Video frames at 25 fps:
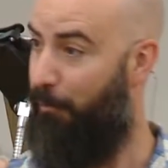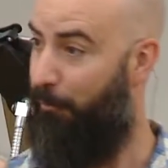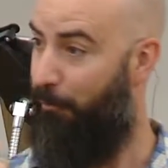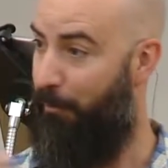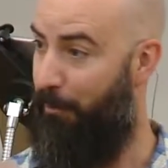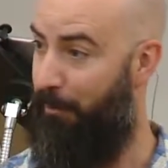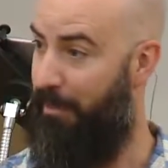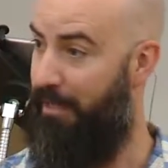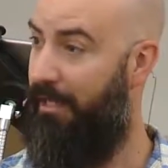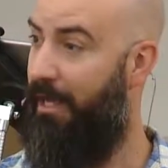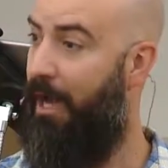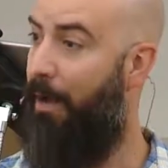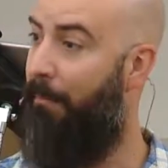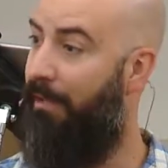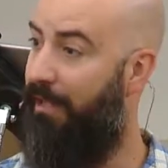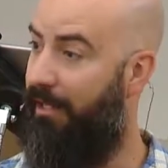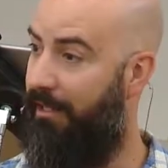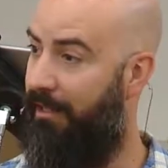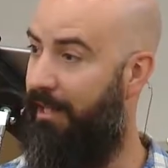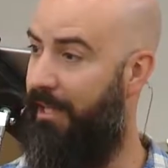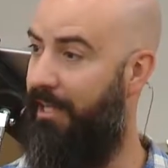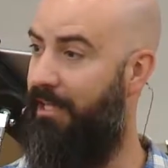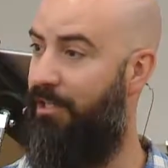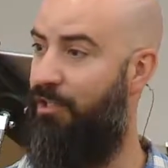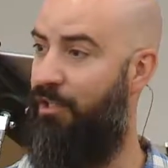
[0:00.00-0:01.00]
for becoming
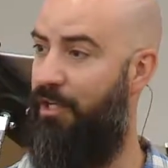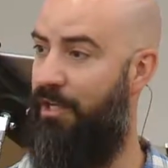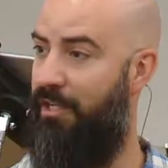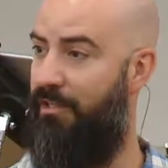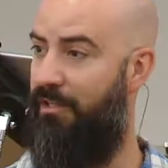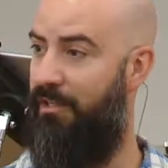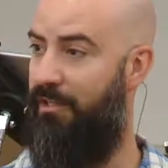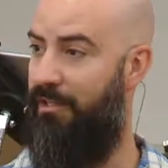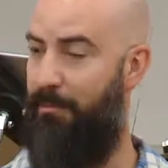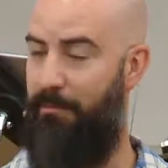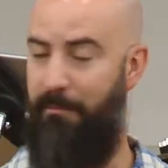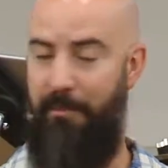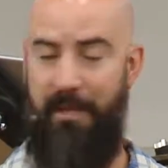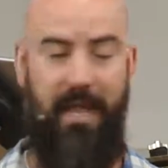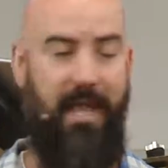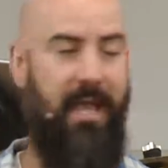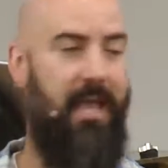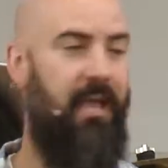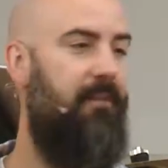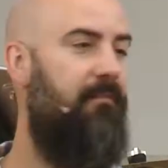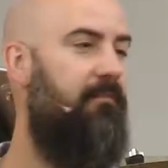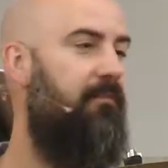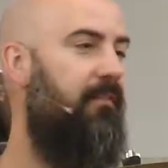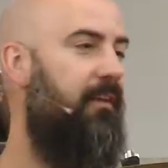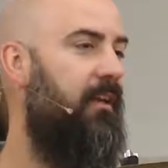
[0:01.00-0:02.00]
like Jesus and
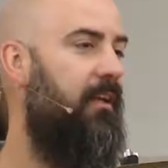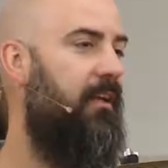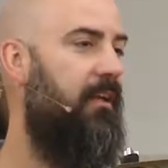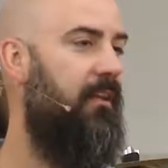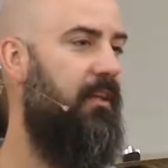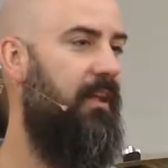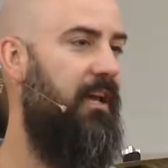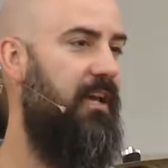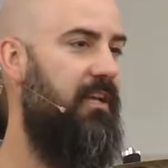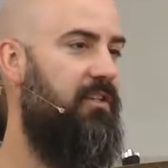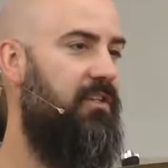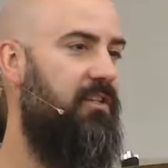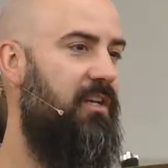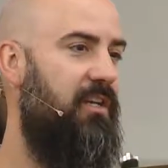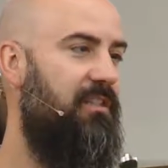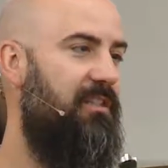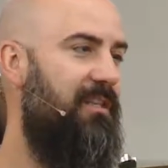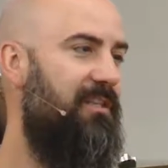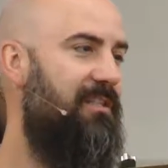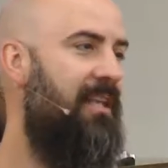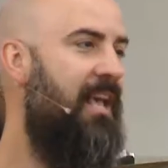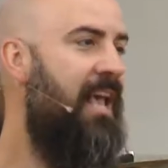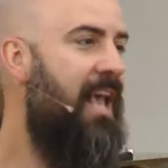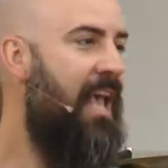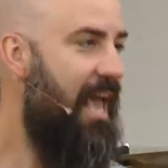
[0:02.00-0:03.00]
behaving like
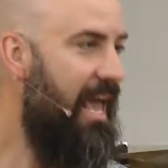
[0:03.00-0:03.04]
Jesus.